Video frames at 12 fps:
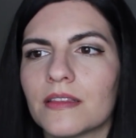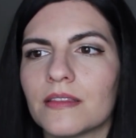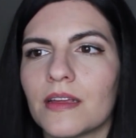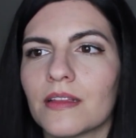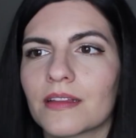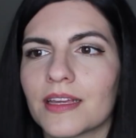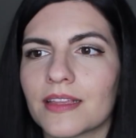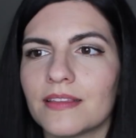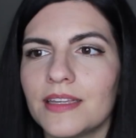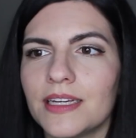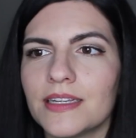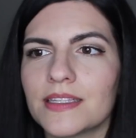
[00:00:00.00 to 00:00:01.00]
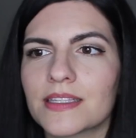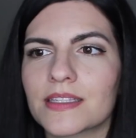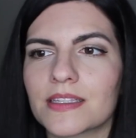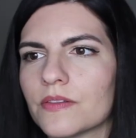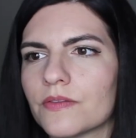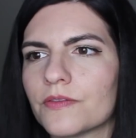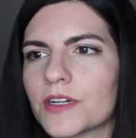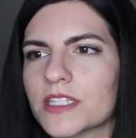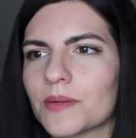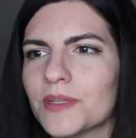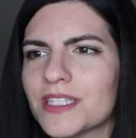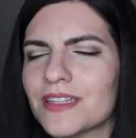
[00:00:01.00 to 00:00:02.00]
They look like this. For
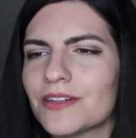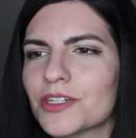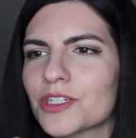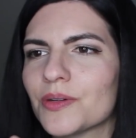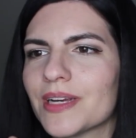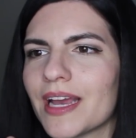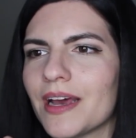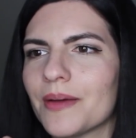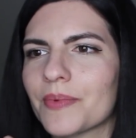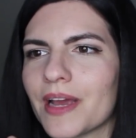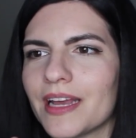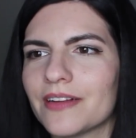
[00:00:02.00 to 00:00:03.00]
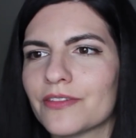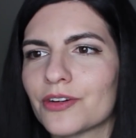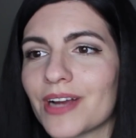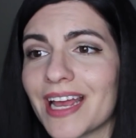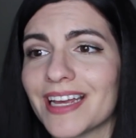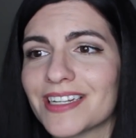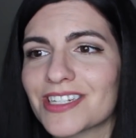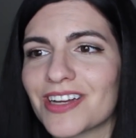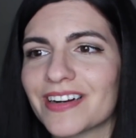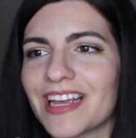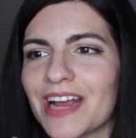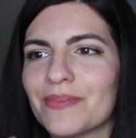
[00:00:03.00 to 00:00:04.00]
some reason they're showing up kind of grayish
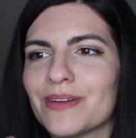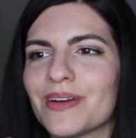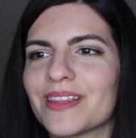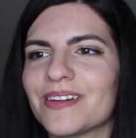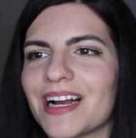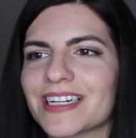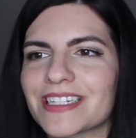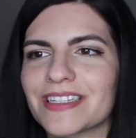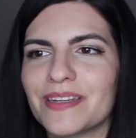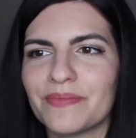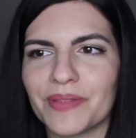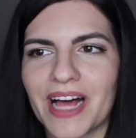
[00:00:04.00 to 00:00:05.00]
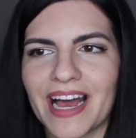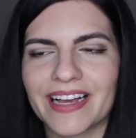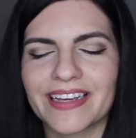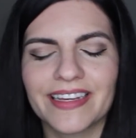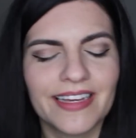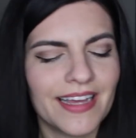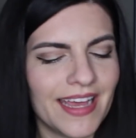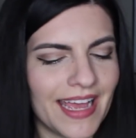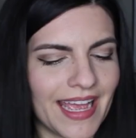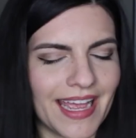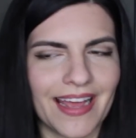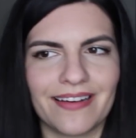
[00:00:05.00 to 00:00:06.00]
on camera, but they're actually black,
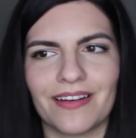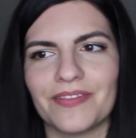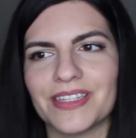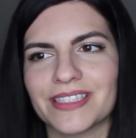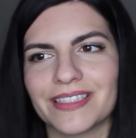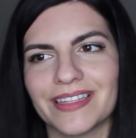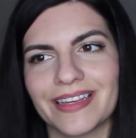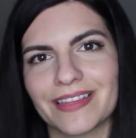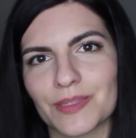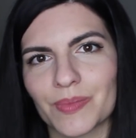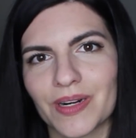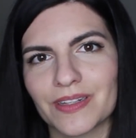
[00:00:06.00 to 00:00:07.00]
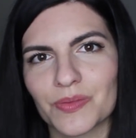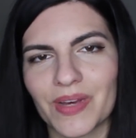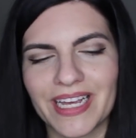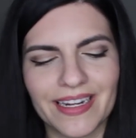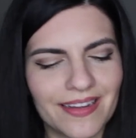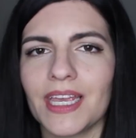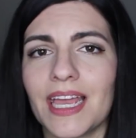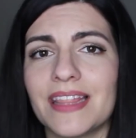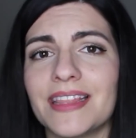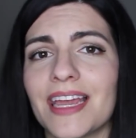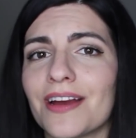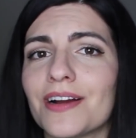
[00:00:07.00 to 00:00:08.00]
and obviously like this part is white,
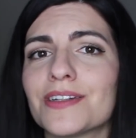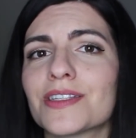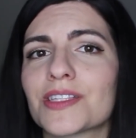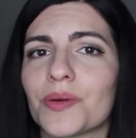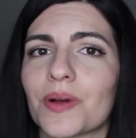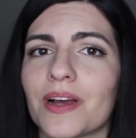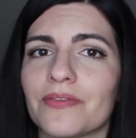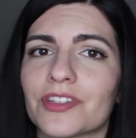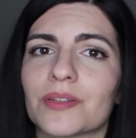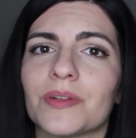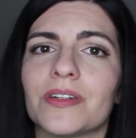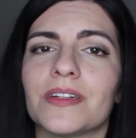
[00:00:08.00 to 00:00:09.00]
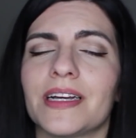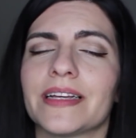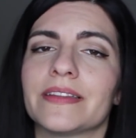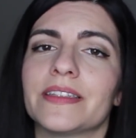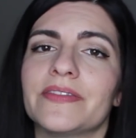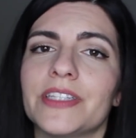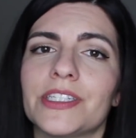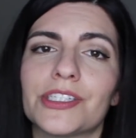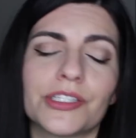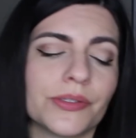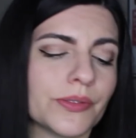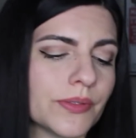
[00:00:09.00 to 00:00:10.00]
and they are so comfortable. I love these
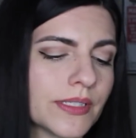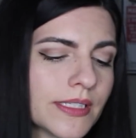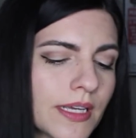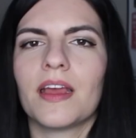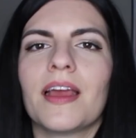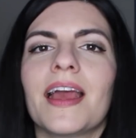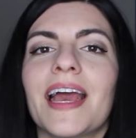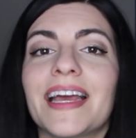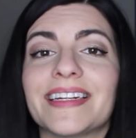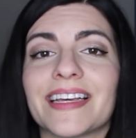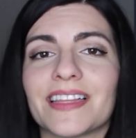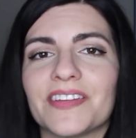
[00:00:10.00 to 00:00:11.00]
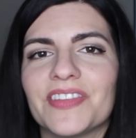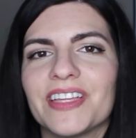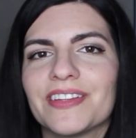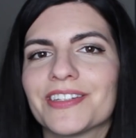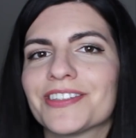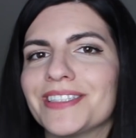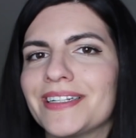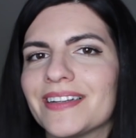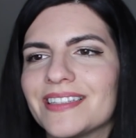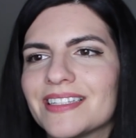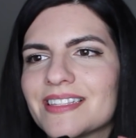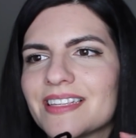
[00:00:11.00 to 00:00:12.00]
shoes, and I love that they're green on
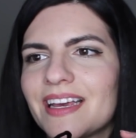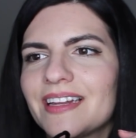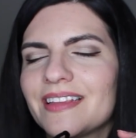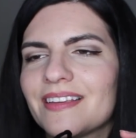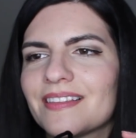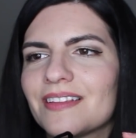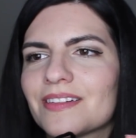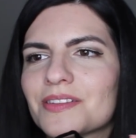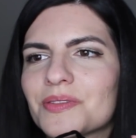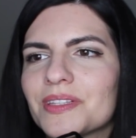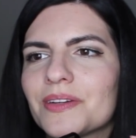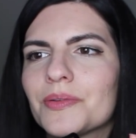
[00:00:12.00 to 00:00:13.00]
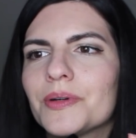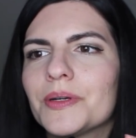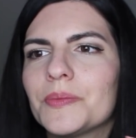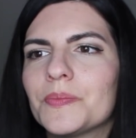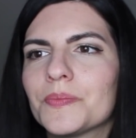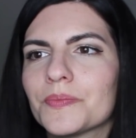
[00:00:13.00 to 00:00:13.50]
the inside. I think that looks really cool.